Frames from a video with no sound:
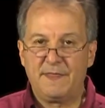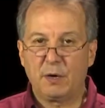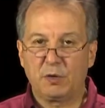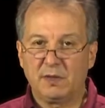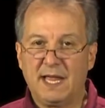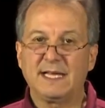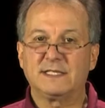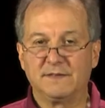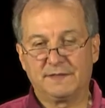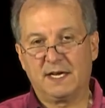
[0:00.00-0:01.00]
There are
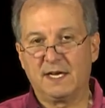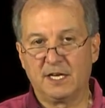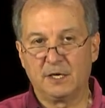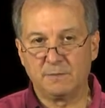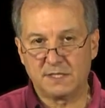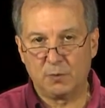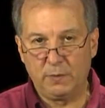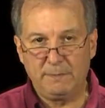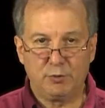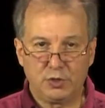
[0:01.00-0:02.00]
lots of times that
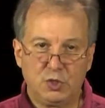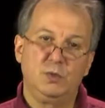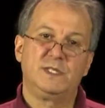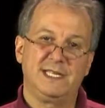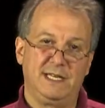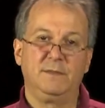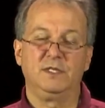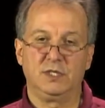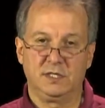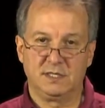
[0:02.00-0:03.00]
we produce
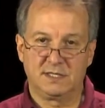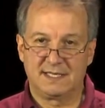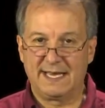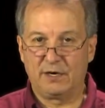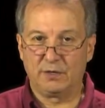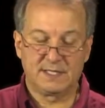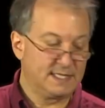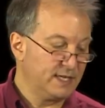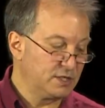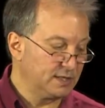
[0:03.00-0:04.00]
images that are
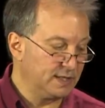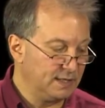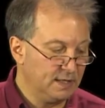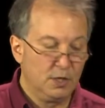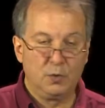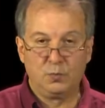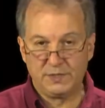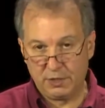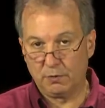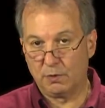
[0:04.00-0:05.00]
essentially
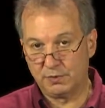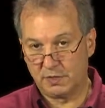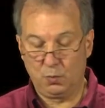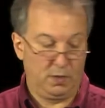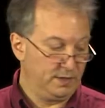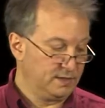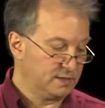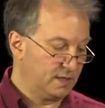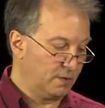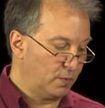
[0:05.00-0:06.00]
zeros and
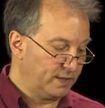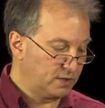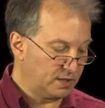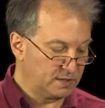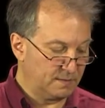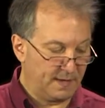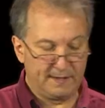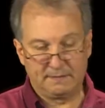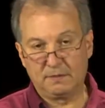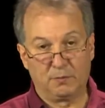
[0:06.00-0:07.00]
ones. Uh, one talks
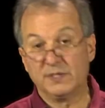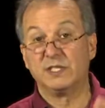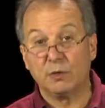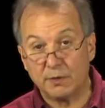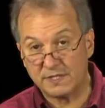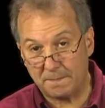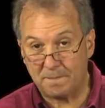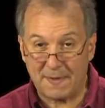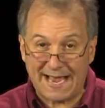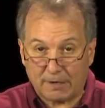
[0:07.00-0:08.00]
uh, you know, where zero is a
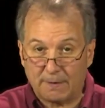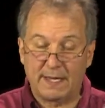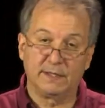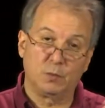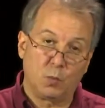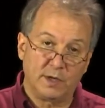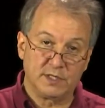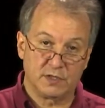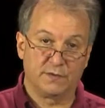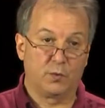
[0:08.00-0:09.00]
background and one
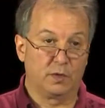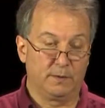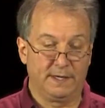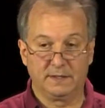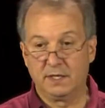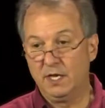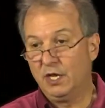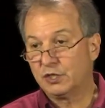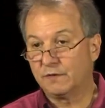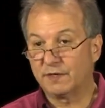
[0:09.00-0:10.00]
is a foreground.
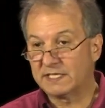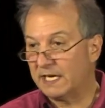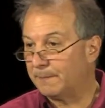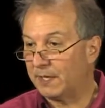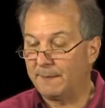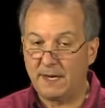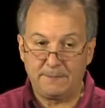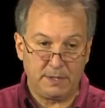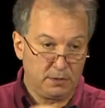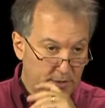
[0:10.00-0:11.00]
So, for example, I
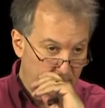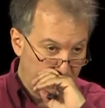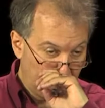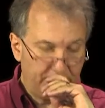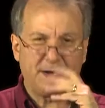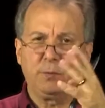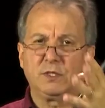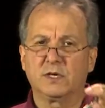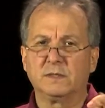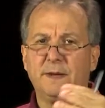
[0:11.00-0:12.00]
might be looking. In fact, we
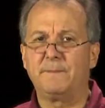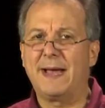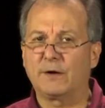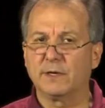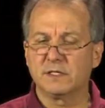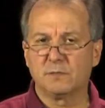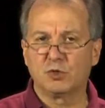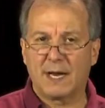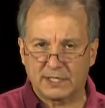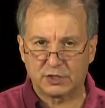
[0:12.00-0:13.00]
talked about background
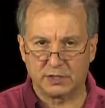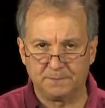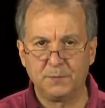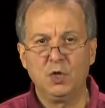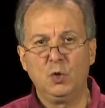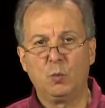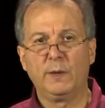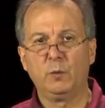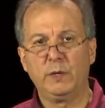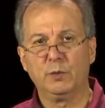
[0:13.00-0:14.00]
subtraction
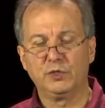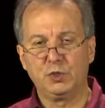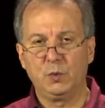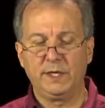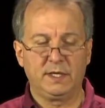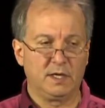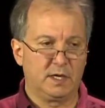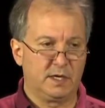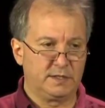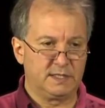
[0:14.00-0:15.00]
when we were doing
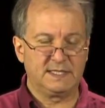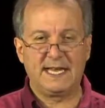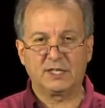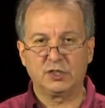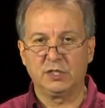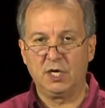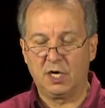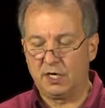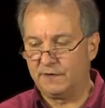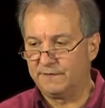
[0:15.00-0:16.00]
uh, detection
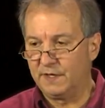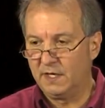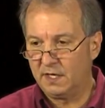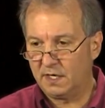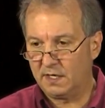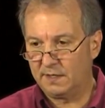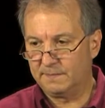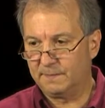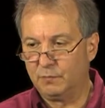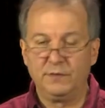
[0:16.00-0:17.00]
of uh,
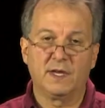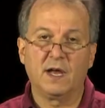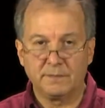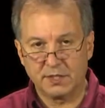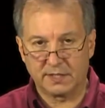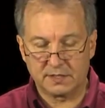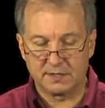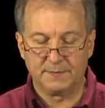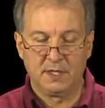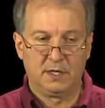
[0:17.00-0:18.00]
moving
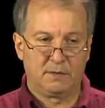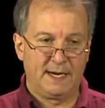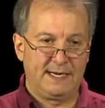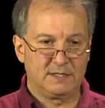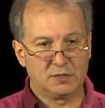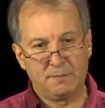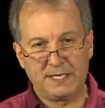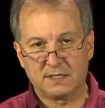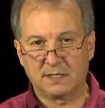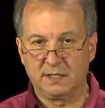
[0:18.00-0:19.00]
objects right? And so
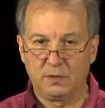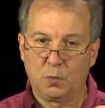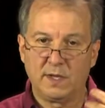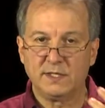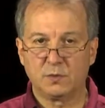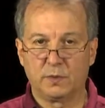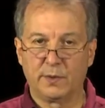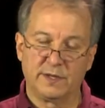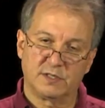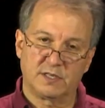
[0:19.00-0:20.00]
basically the ones were
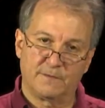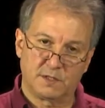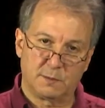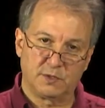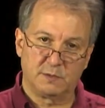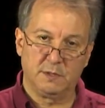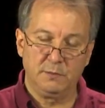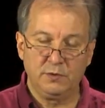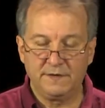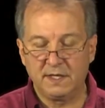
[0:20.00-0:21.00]
where the stuff was supposed to be
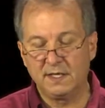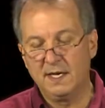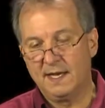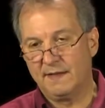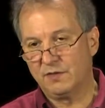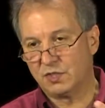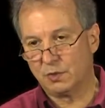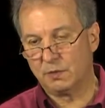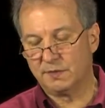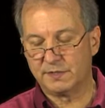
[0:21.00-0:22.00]
moving and the
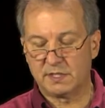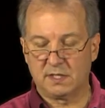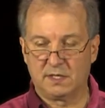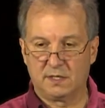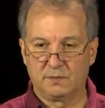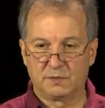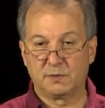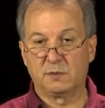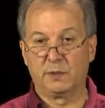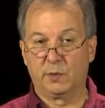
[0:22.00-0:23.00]
zeros uh, were
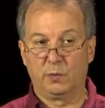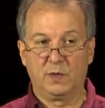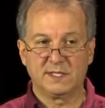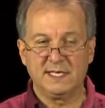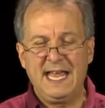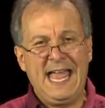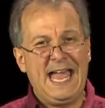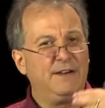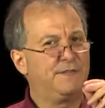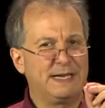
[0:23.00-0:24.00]
supposed to be where it wasn't.
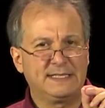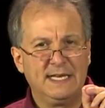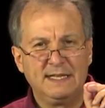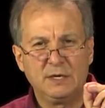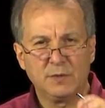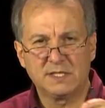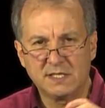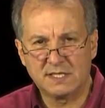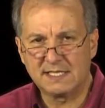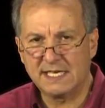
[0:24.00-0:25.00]
And in fact, there was
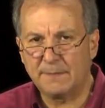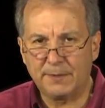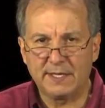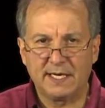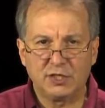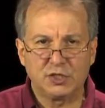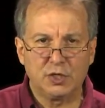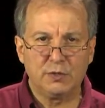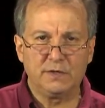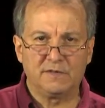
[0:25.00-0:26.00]
this example that I
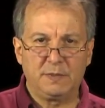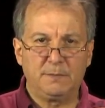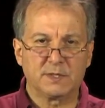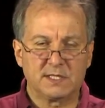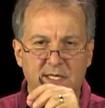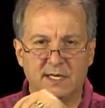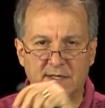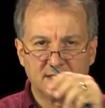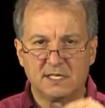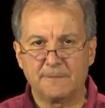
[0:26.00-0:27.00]
showed of people sitting on
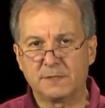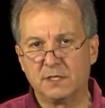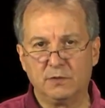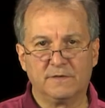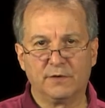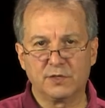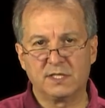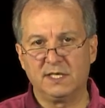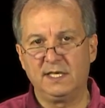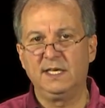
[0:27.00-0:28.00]
the steps of the
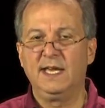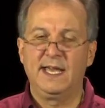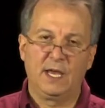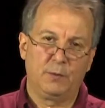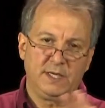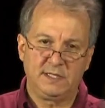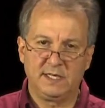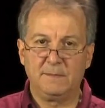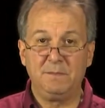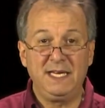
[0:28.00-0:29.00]
university and we
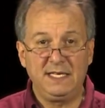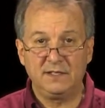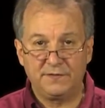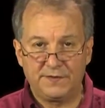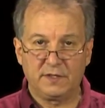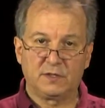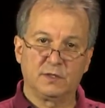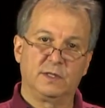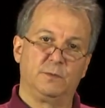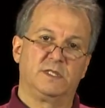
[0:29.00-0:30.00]
did a median filter
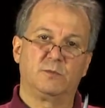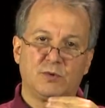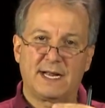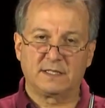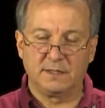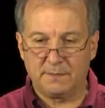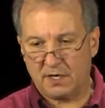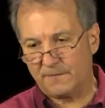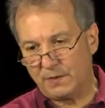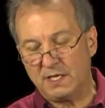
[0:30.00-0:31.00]
and then we subtracted them
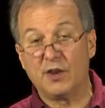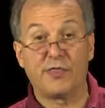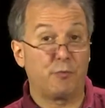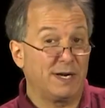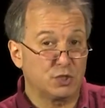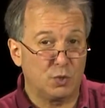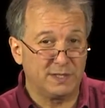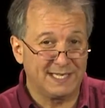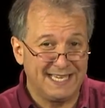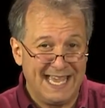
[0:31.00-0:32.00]
off. We did a
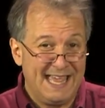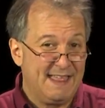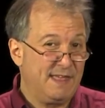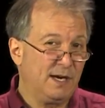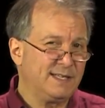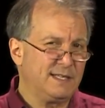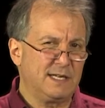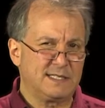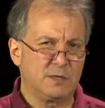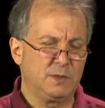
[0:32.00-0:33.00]
thresholding. Then I did,
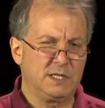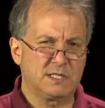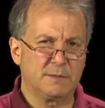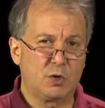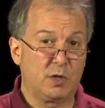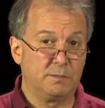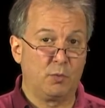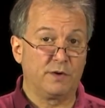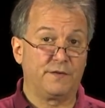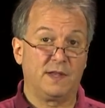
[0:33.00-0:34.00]
I said we did something called
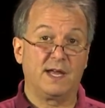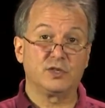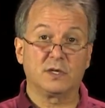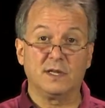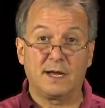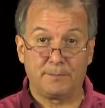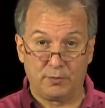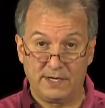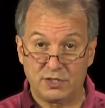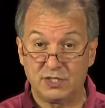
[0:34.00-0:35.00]
morphological
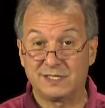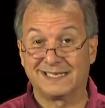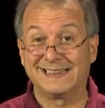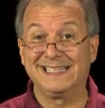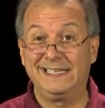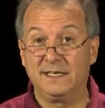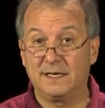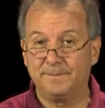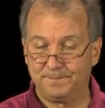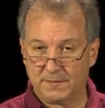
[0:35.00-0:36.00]
operations to clean it
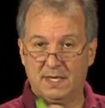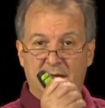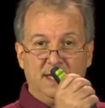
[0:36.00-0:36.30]
up.